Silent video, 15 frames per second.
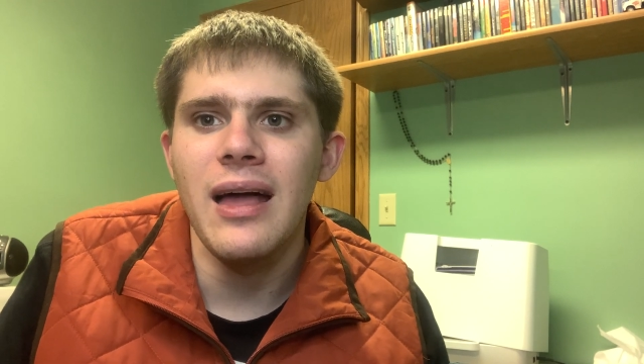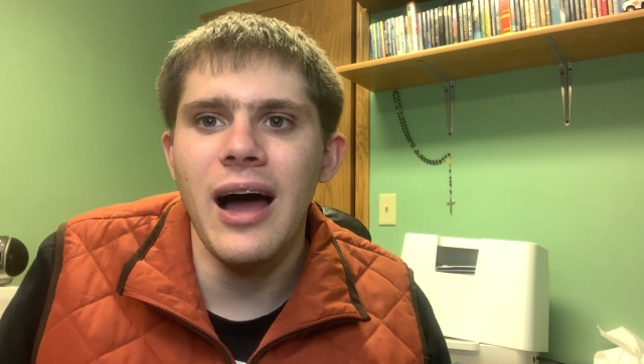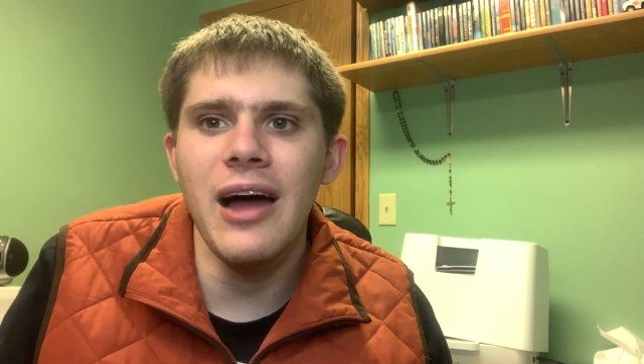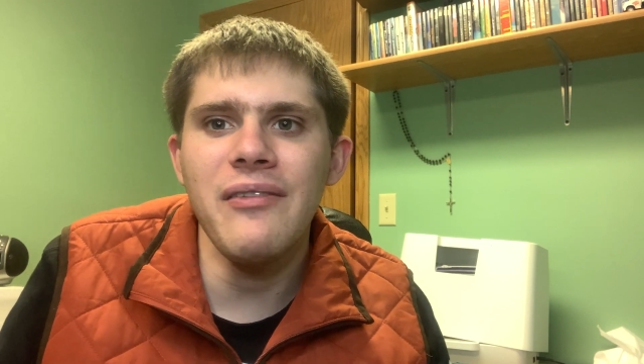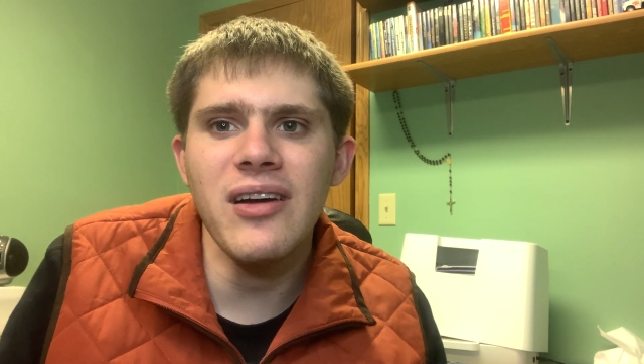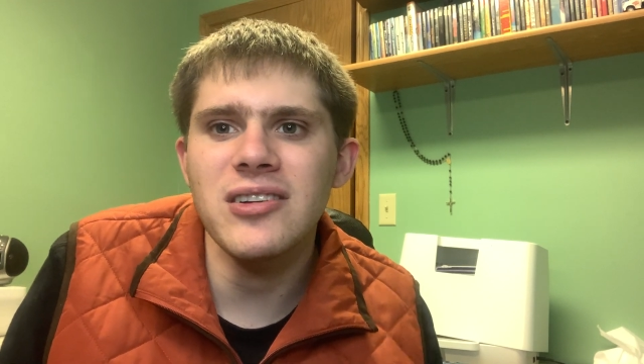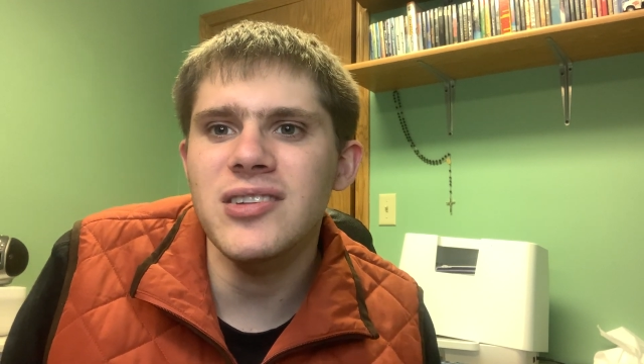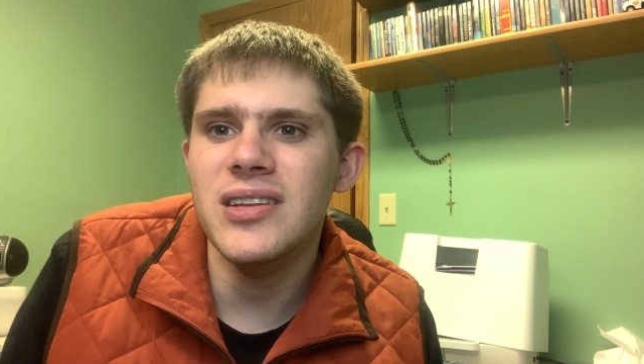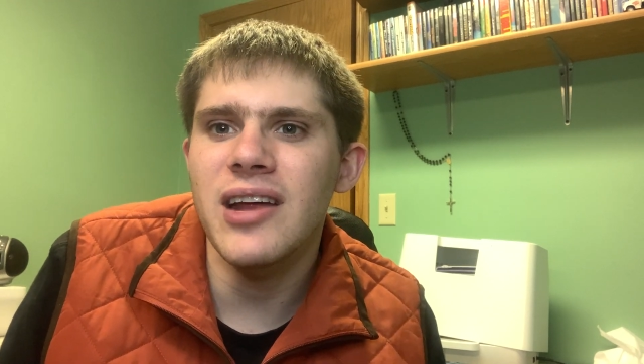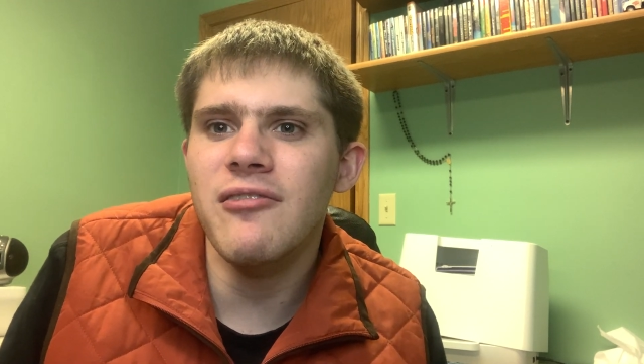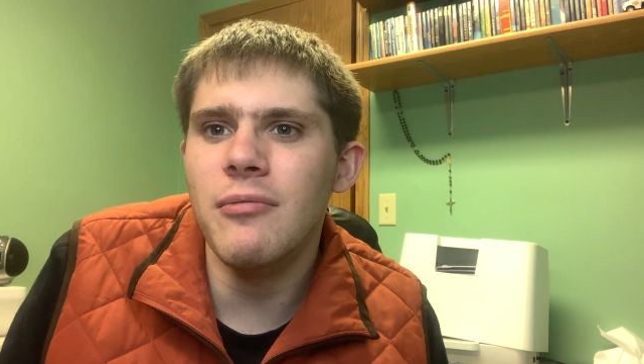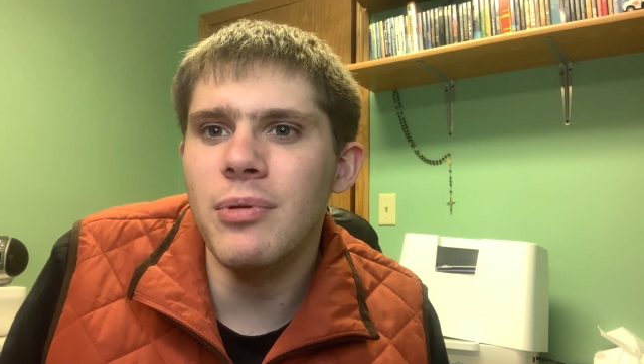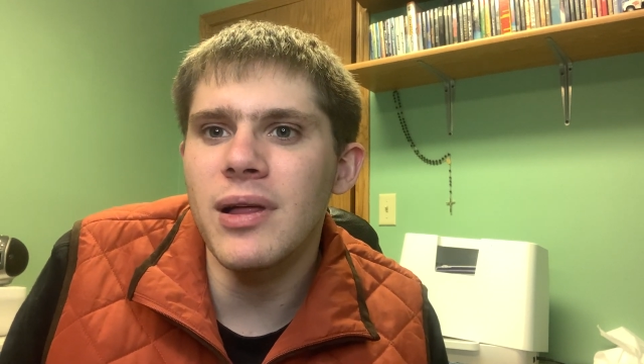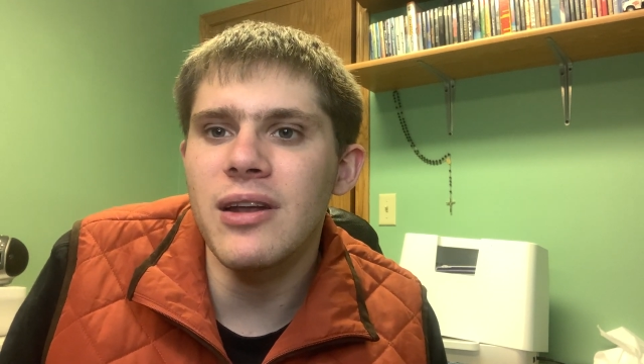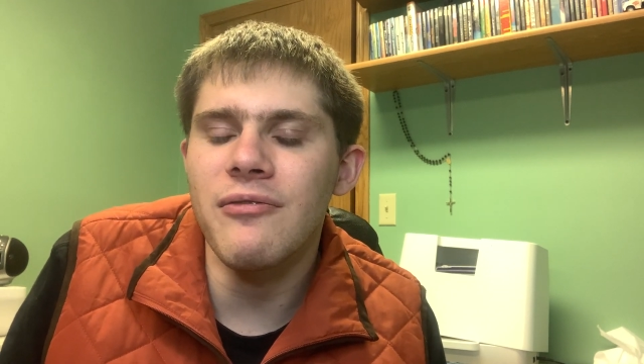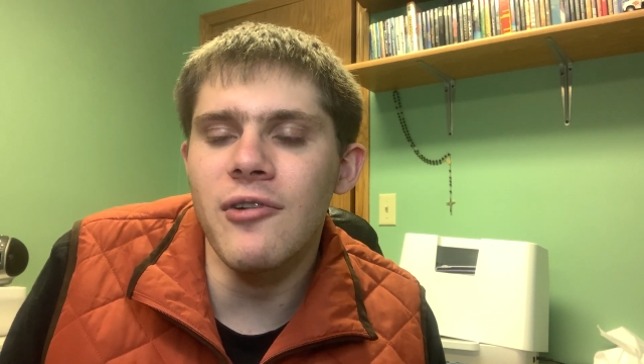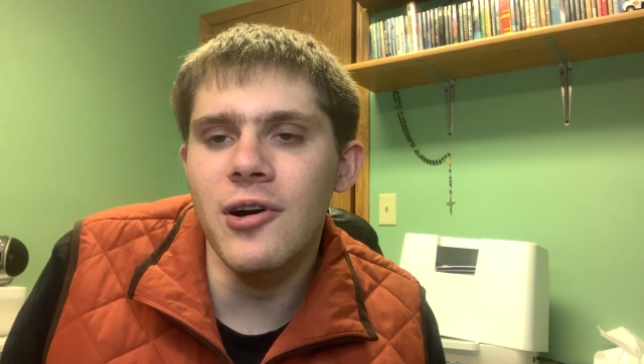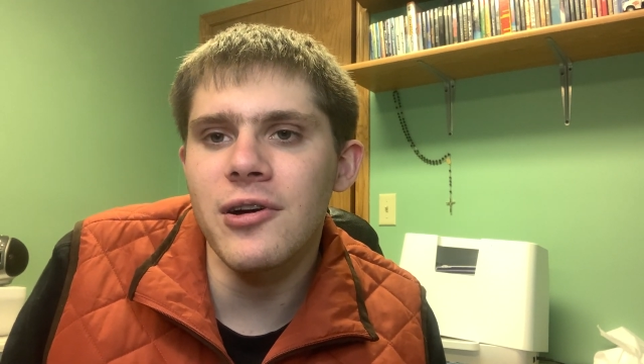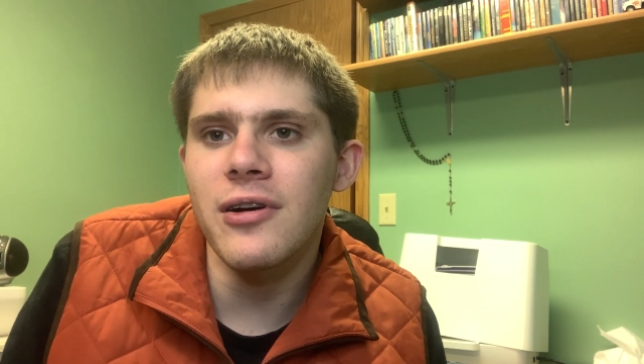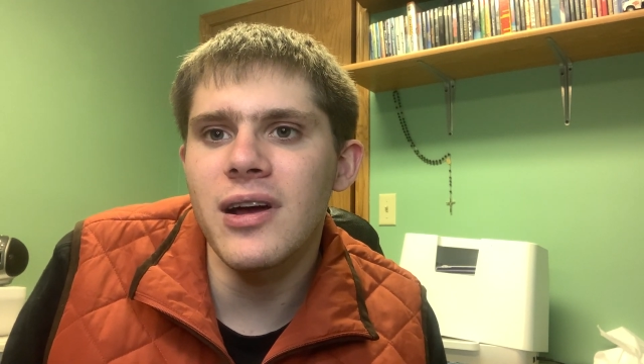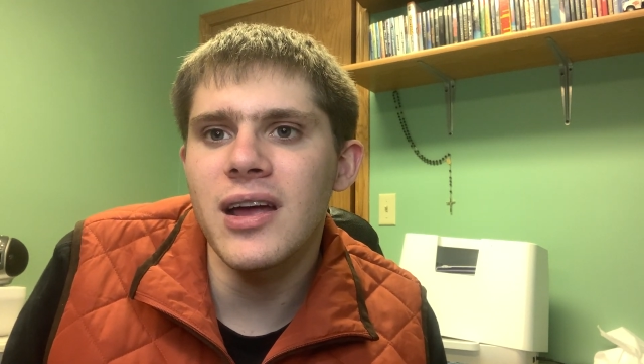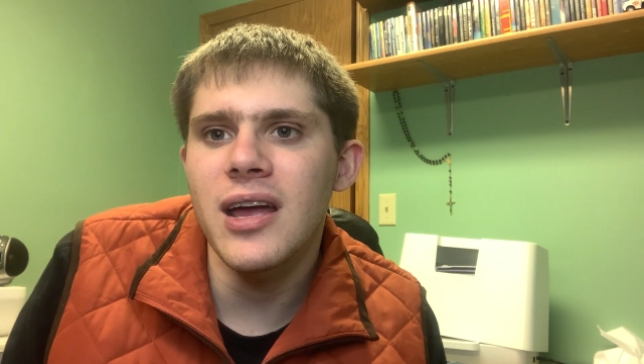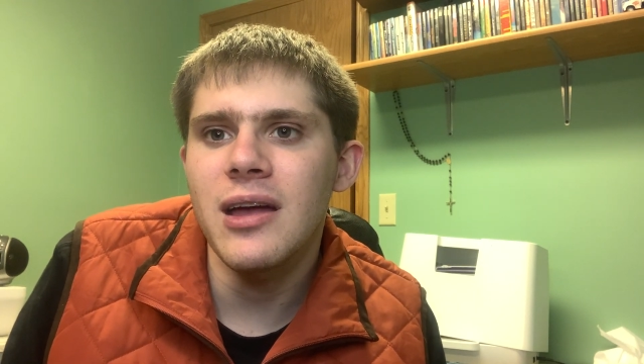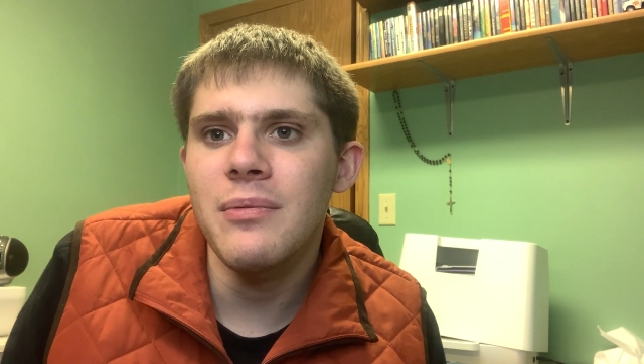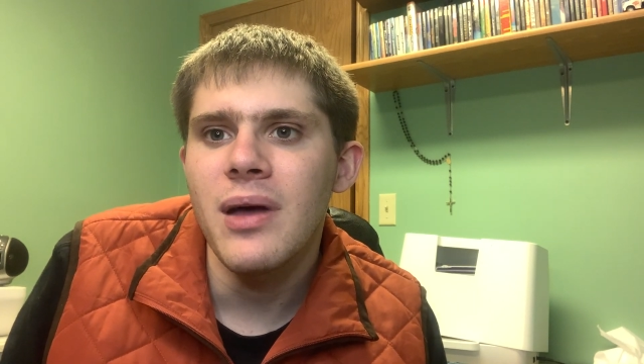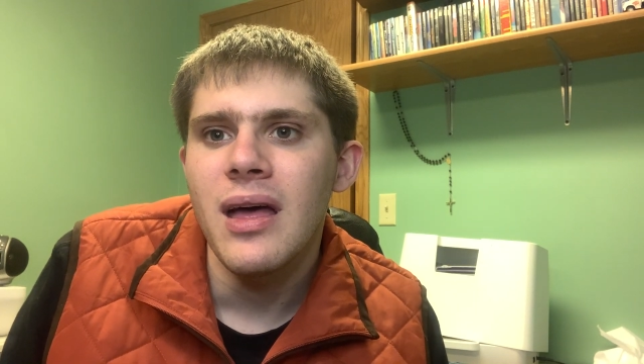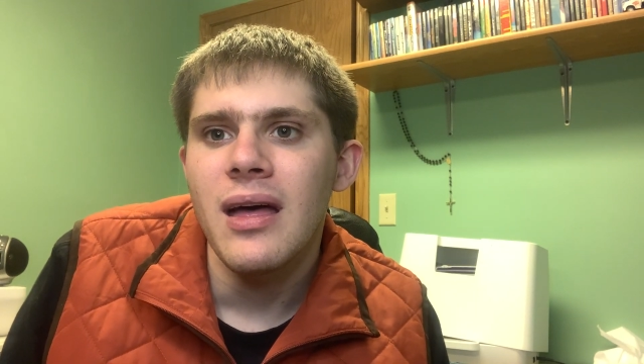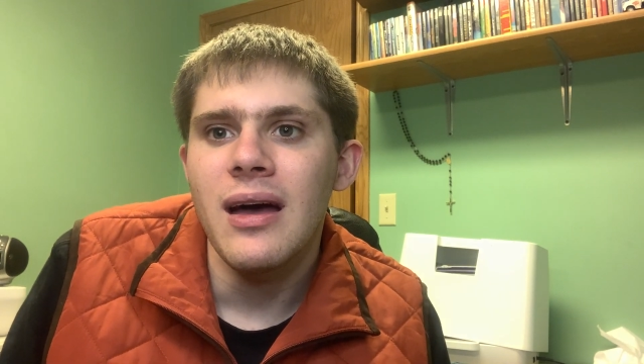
I've actually never played a Far Cry game.